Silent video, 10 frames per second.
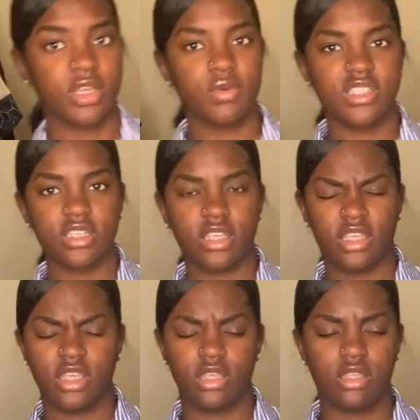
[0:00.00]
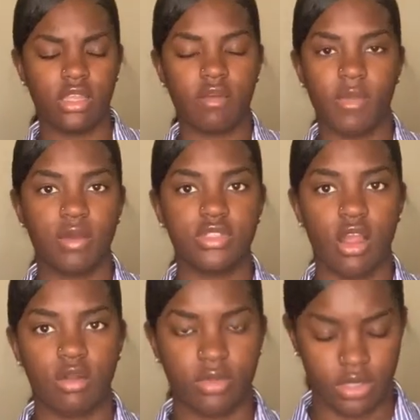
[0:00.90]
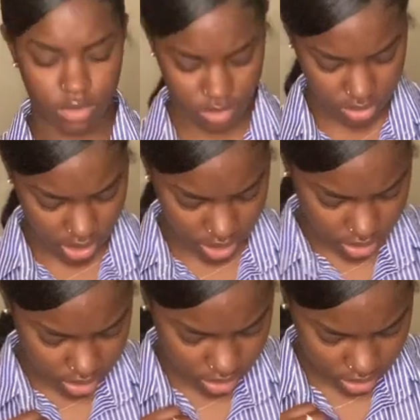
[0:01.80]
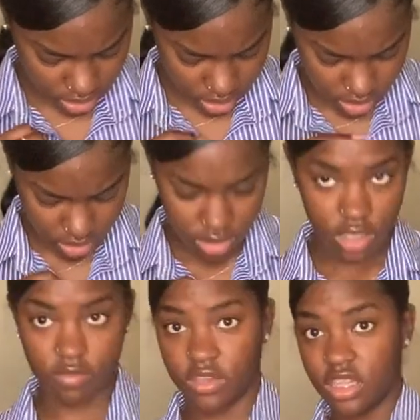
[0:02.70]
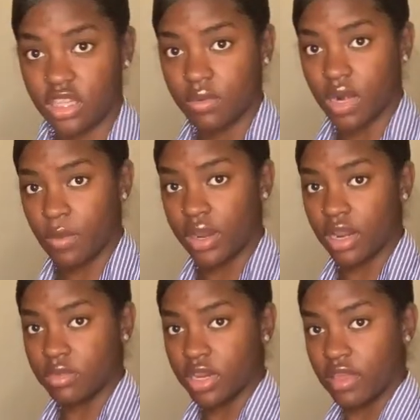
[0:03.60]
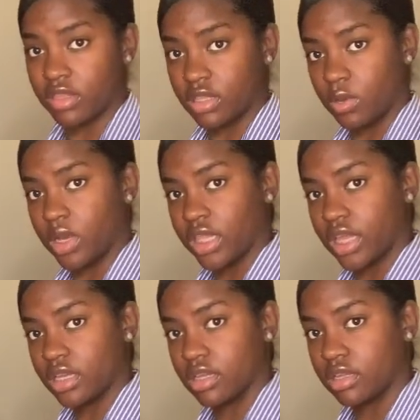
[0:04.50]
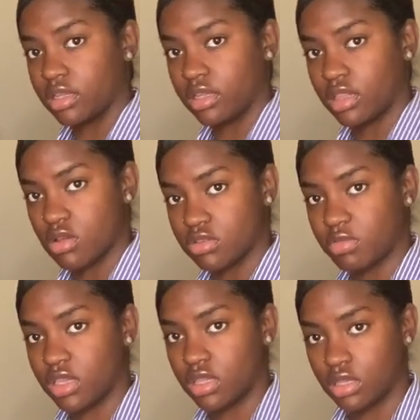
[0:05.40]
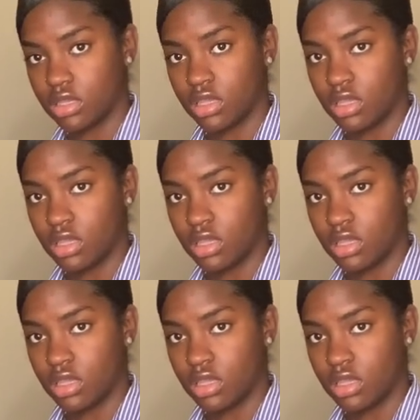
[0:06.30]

It wasn't, never mind, it was hard putting on. Like, if anything, when I wear it, I'm gonna have to wear like a clothespin.